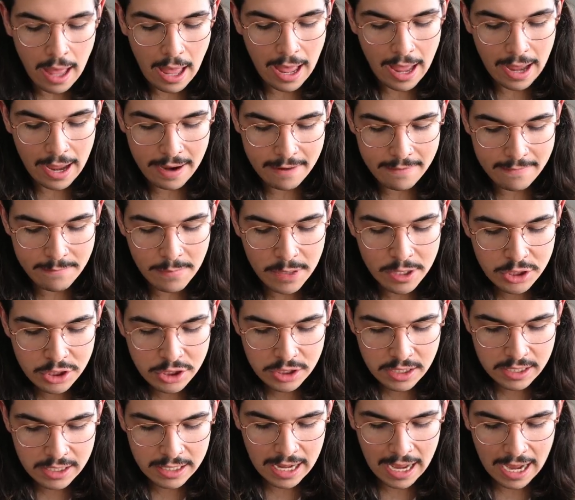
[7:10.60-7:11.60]
I've
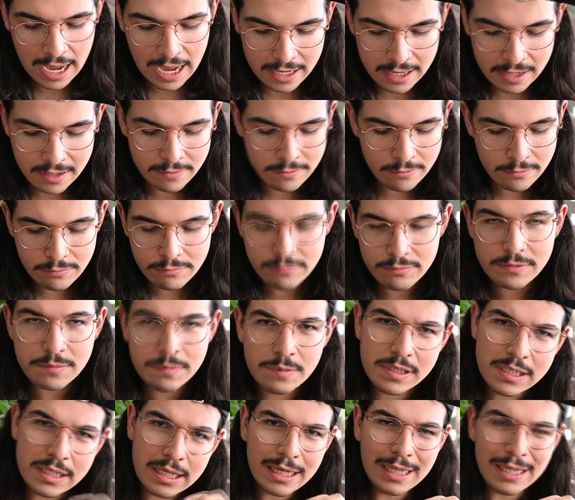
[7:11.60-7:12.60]
mentioned it kind of
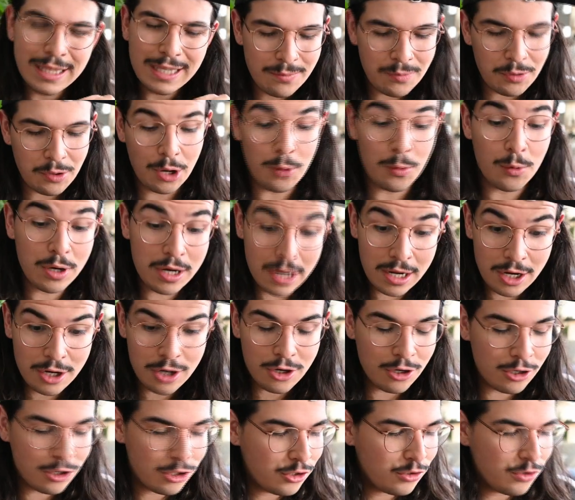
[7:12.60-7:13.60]
slightly, but I work at a
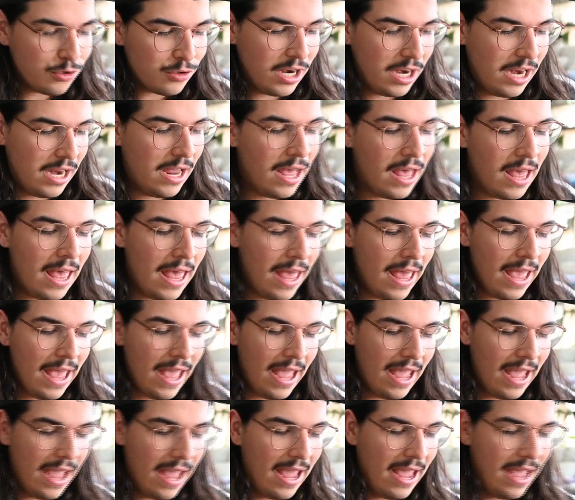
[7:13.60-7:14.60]
nursery,
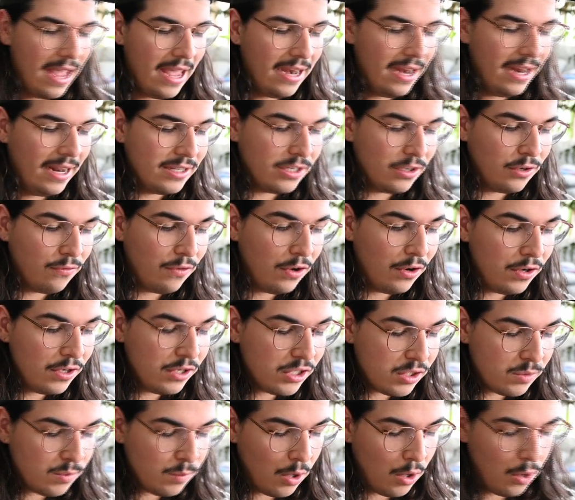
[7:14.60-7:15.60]
and it's a very
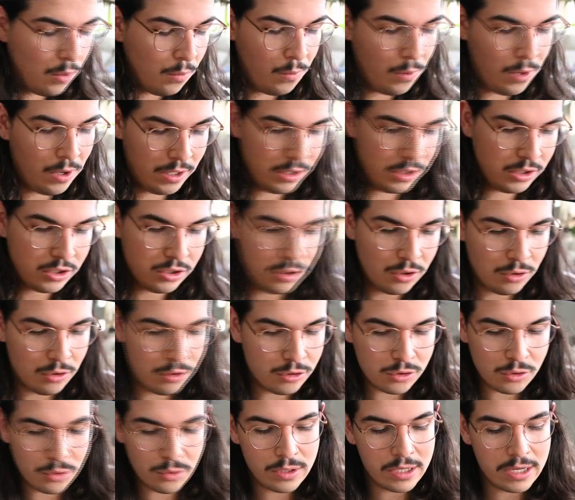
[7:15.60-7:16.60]
small one, so
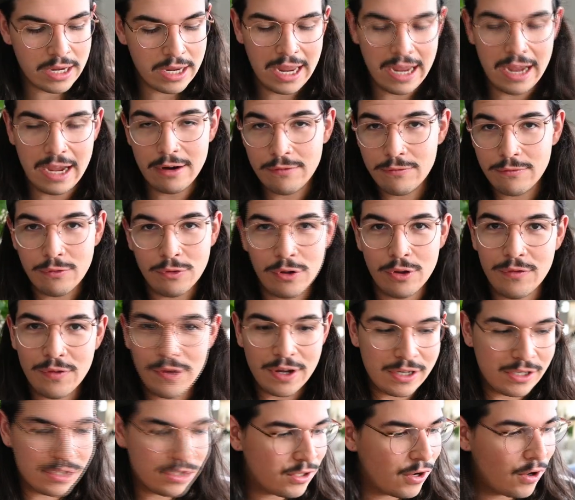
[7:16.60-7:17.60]
there's only a handful of
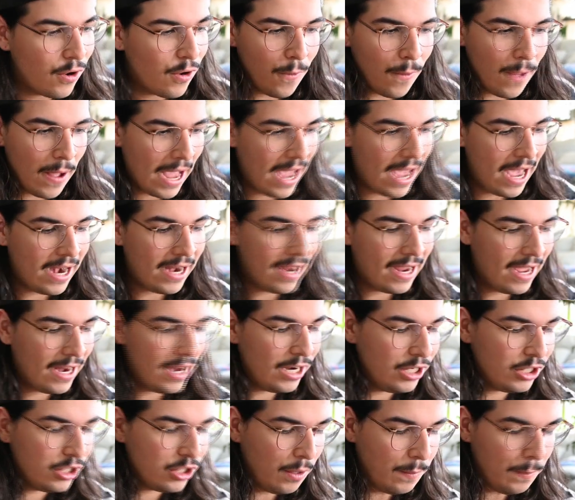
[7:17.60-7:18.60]
us, so I had to kind
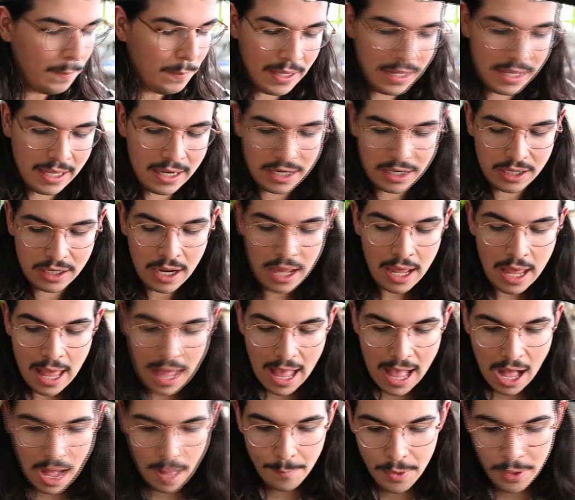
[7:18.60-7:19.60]
of jump in and
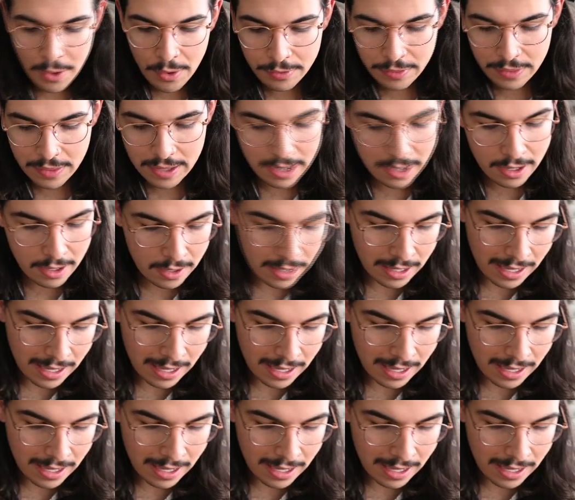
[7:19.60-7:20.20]
help out there.